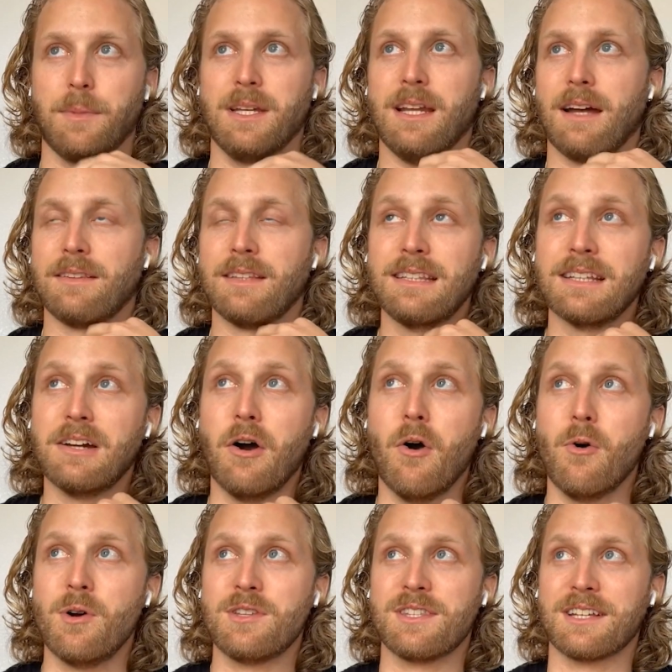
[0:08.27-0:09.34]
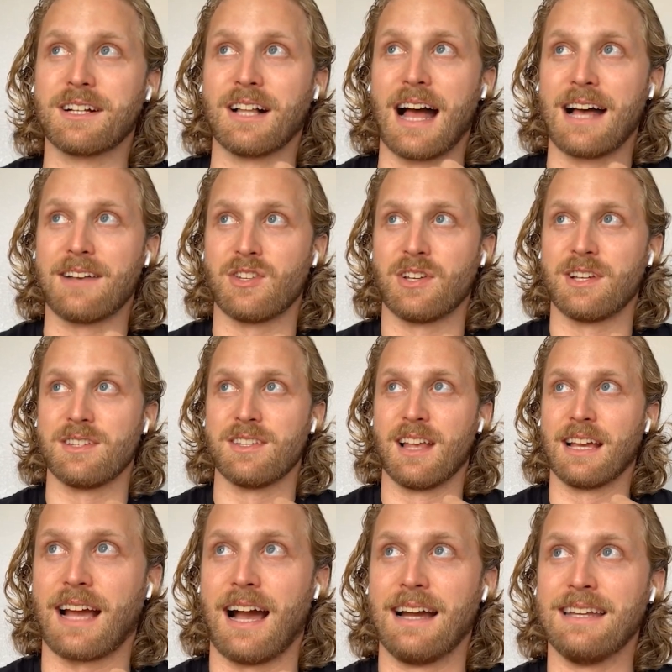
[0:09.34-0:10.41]
I mean, I think that always the classic is
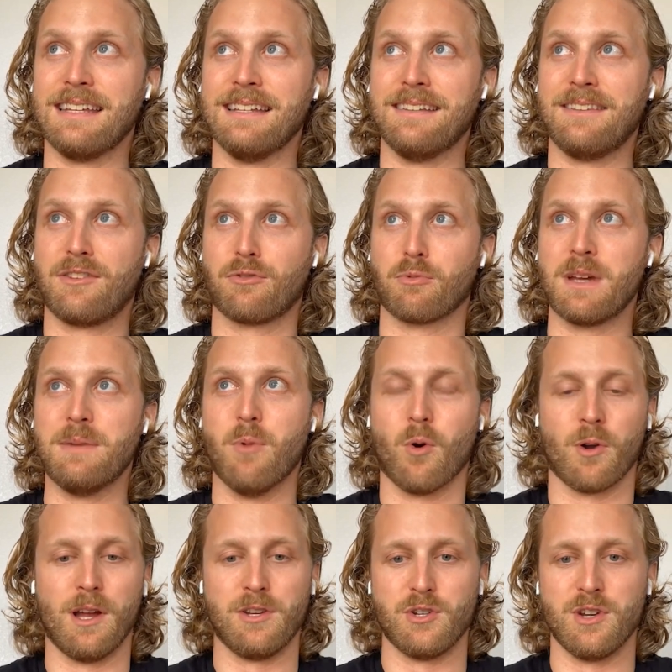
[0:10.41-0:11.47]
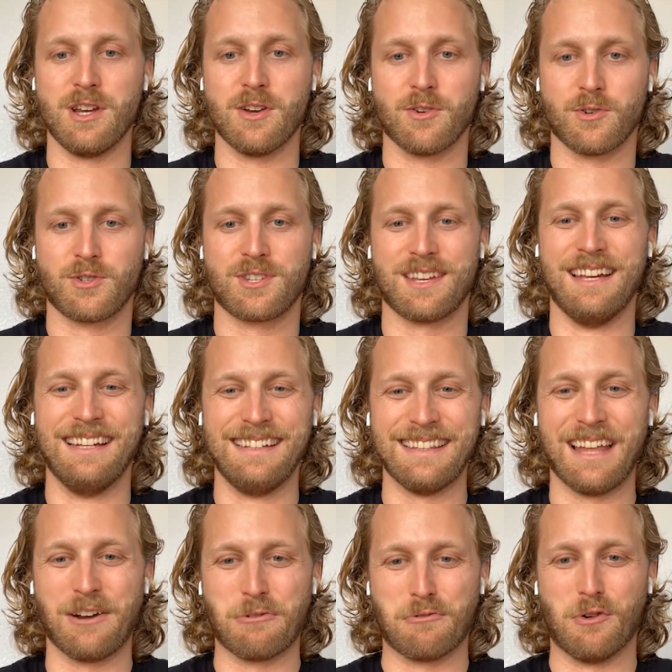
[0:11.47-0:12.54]
like, I need 3 more engineers
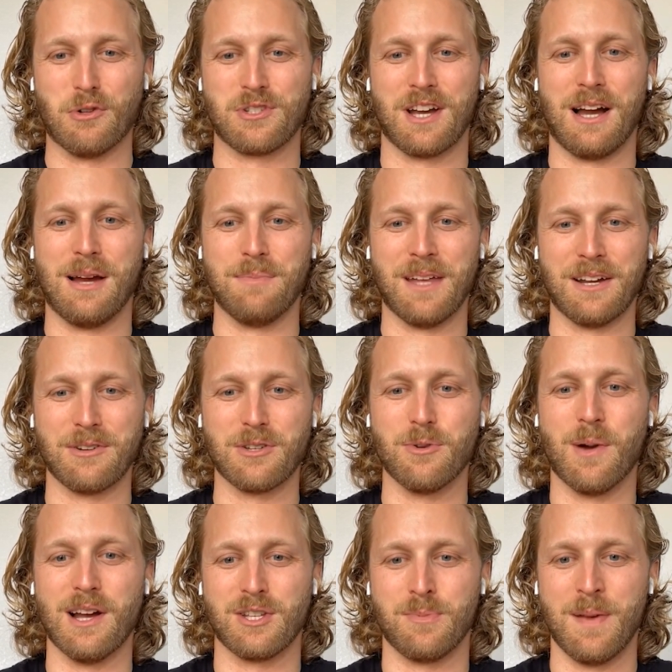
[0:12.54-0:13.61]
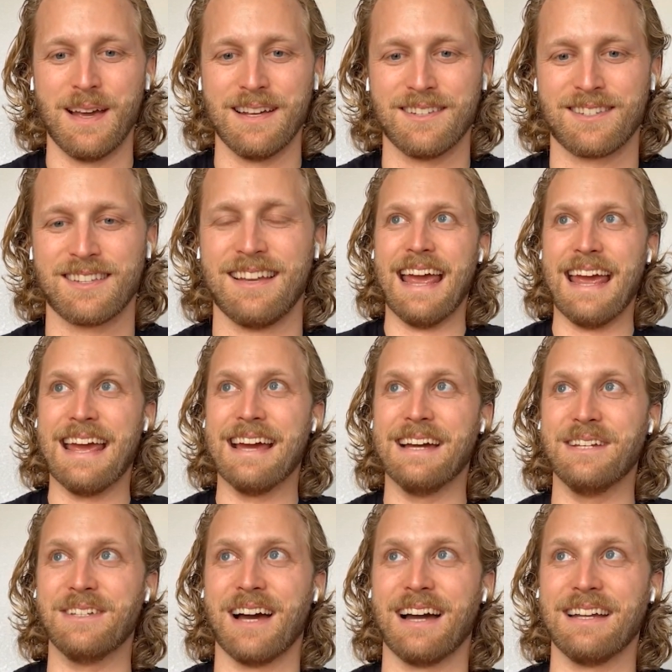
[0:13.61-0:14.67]
that are full-time, that are US based,
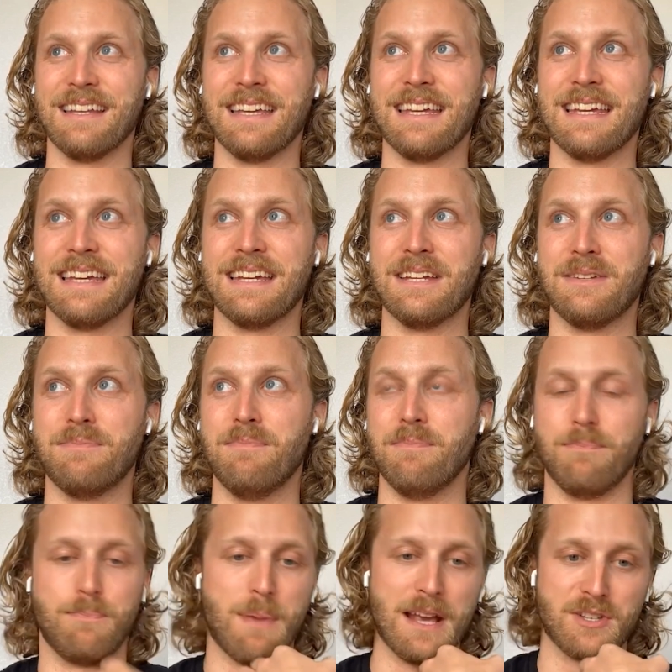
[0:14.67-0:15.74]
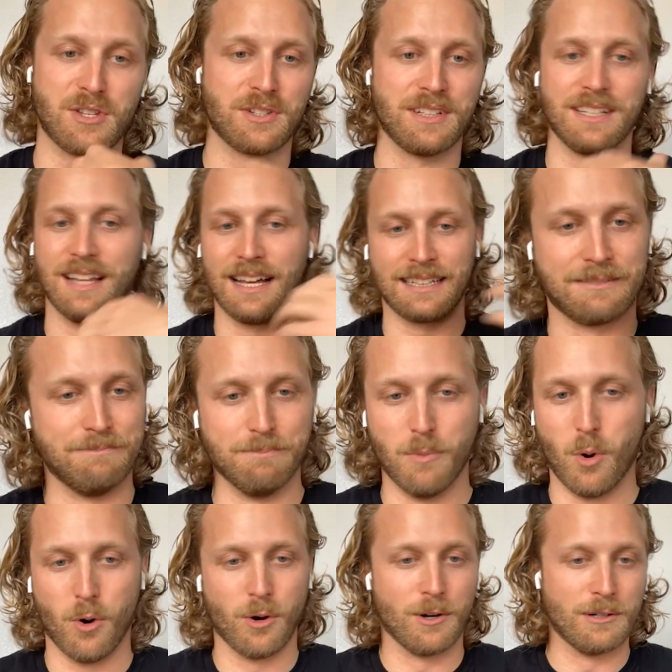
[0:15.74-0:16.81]
and I need basically like
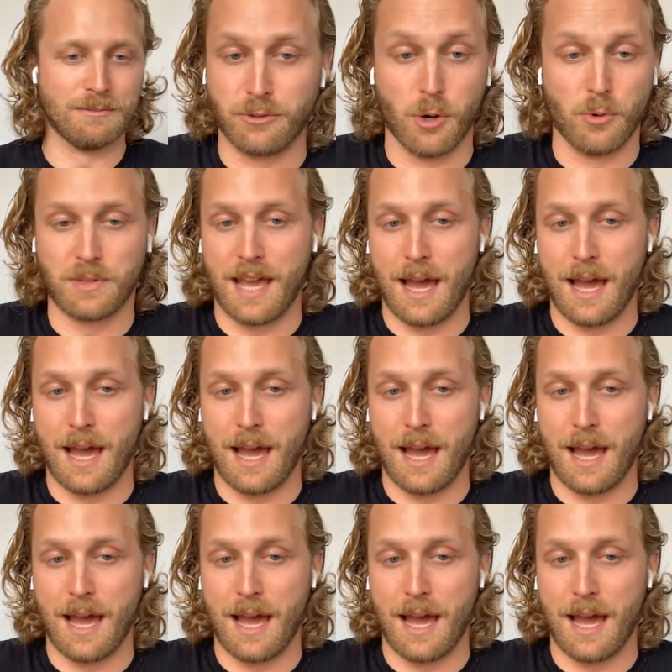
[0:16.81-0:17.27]
more growth